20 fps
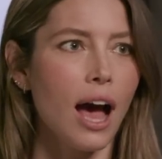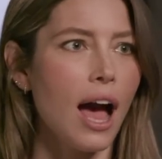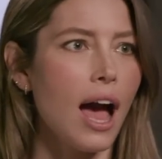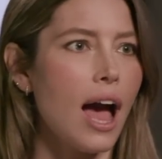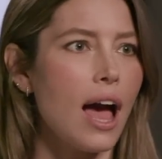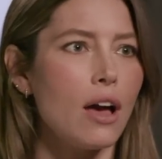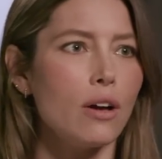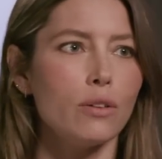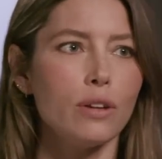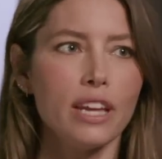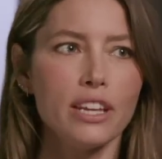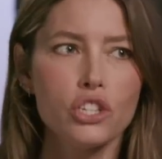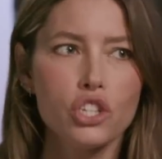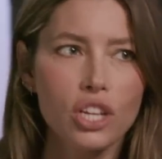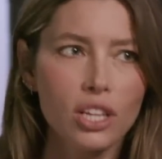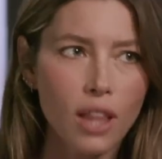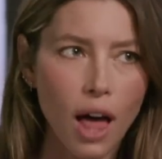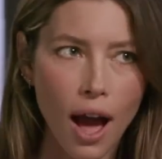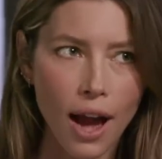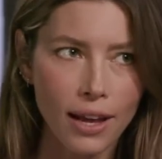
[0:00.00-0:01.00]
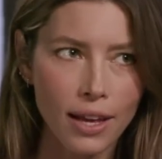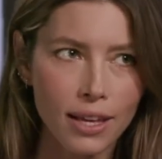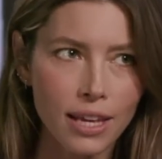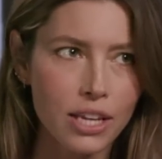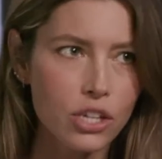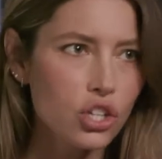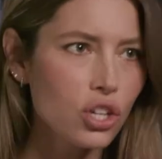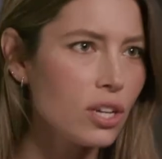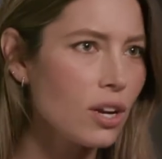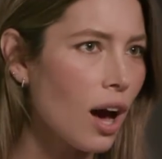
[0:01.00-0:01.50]
Uh, is she lying?
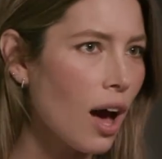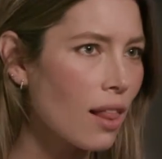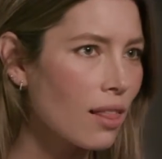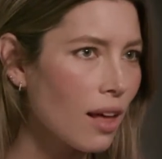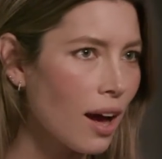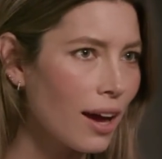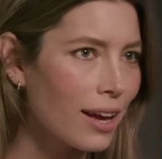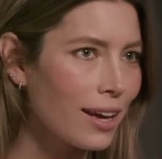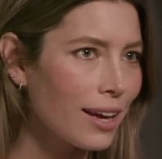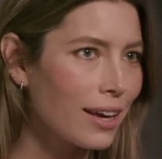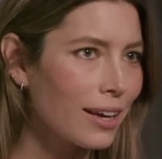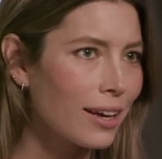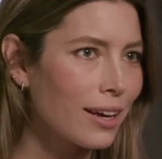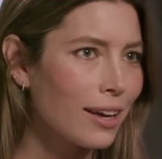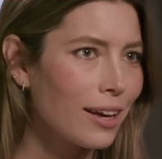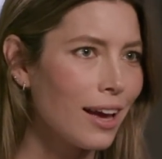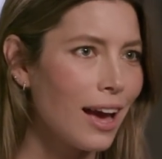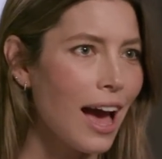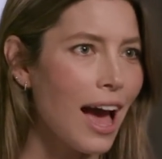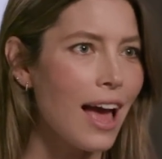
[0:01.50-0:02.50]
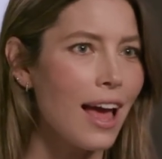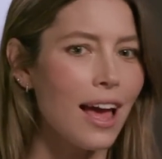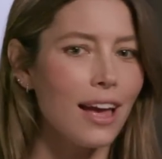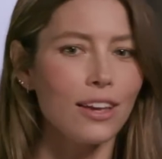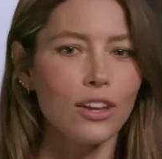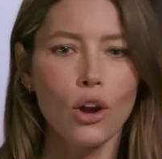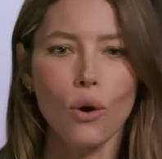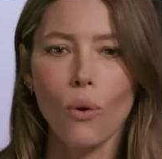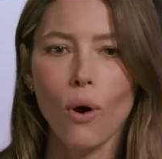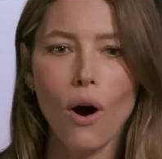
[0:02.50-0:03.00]
Is she not lying?
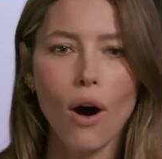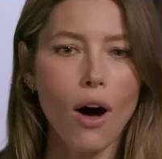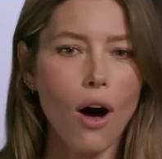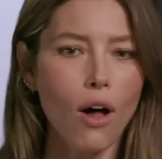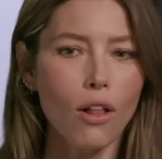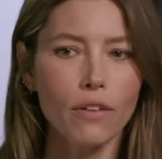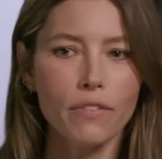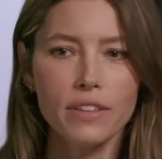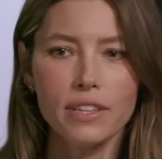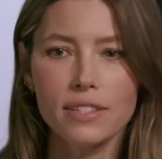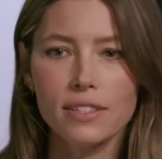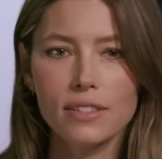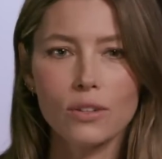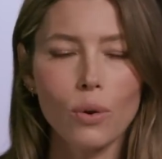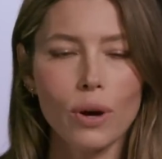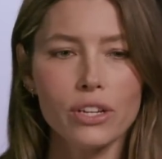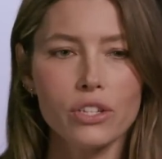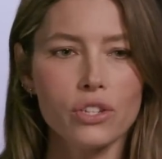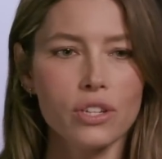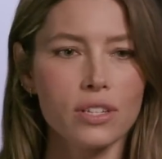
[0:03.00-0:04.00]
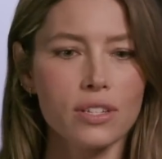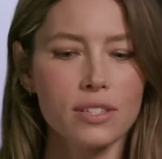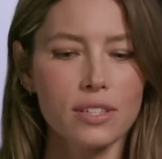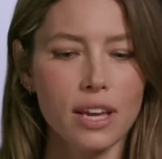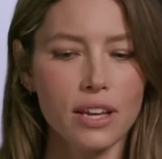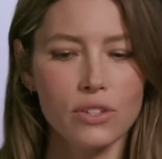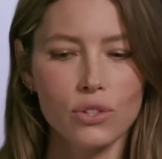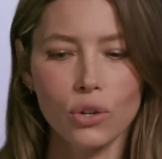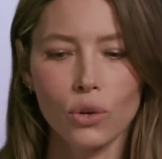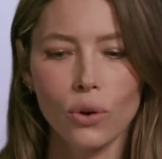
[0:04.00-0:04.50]
You know, yeah. all of these questions
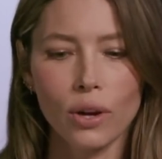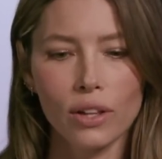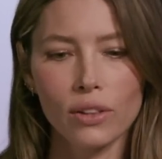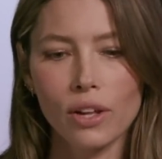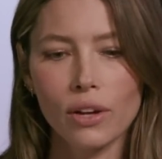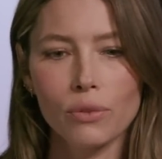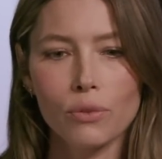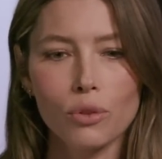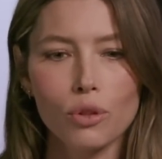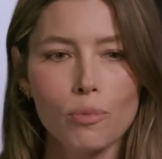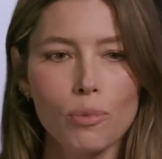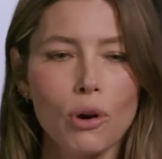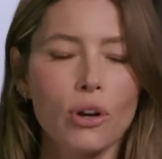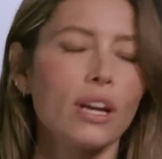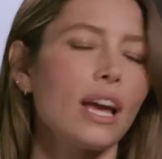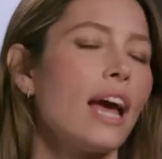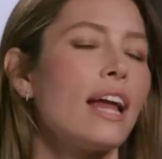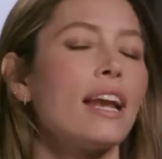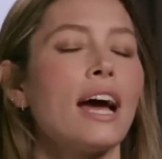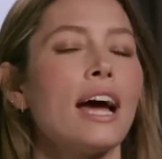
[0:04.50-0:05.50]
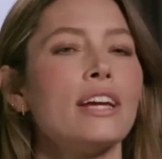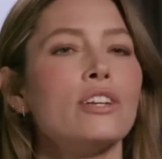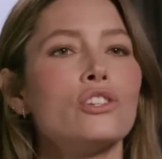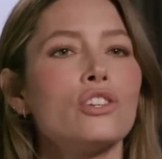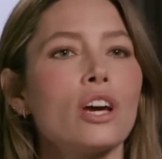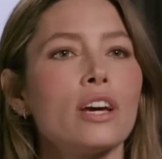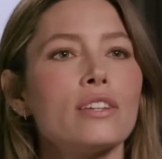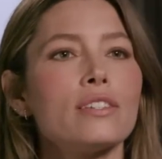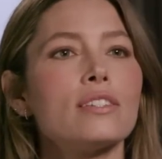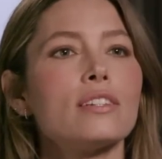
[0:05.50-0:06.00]
as you're going along through the book, and I
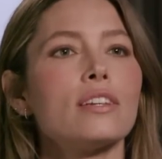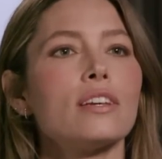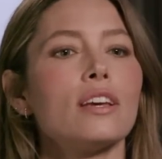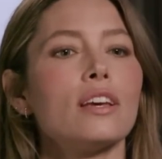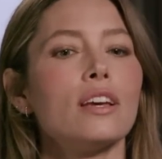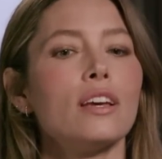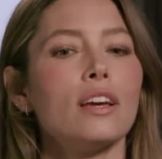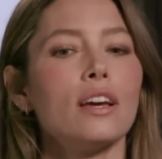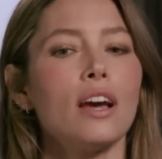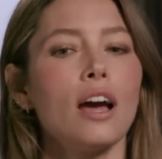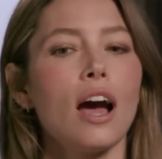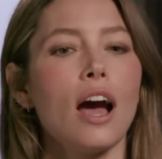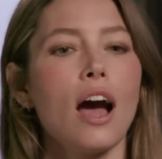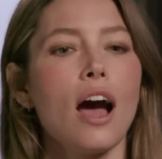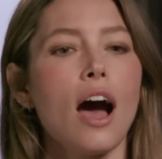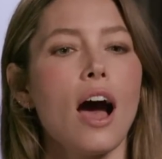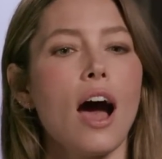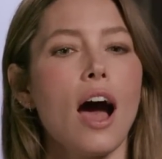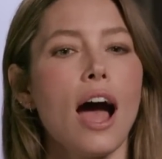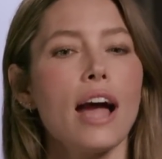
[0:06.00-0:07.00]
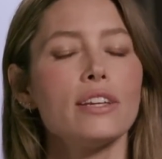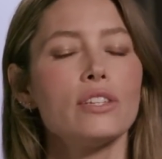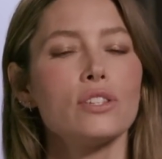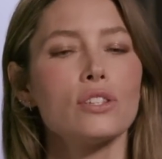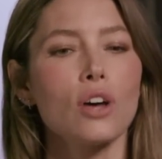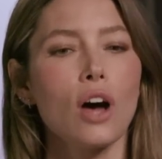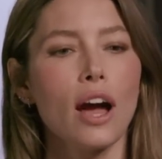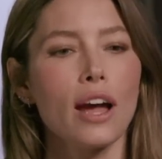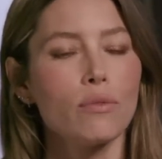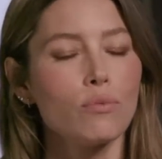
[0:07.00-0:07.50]
just I
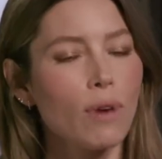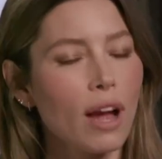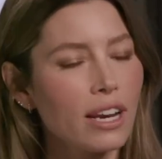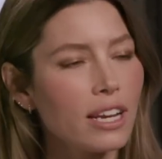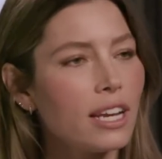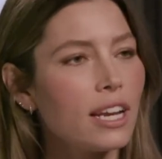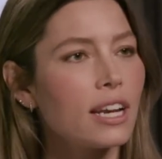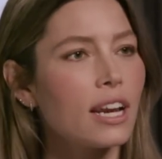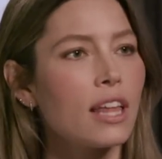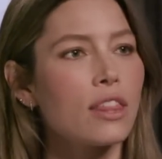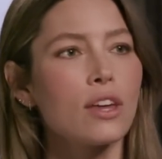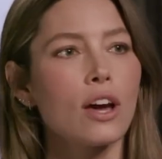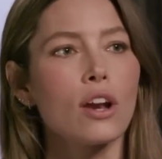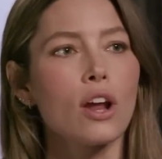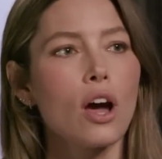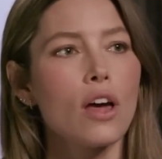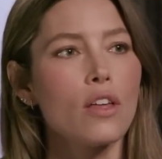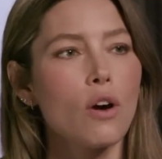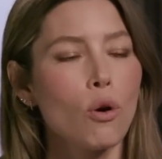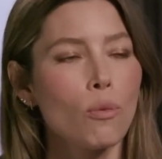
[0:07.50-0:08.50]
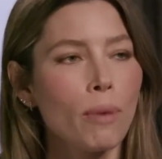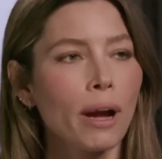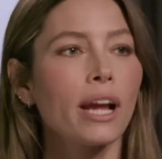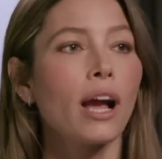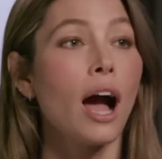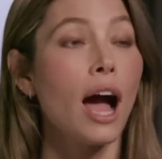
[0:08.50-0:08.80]
saw, I read it and I thought, oh my,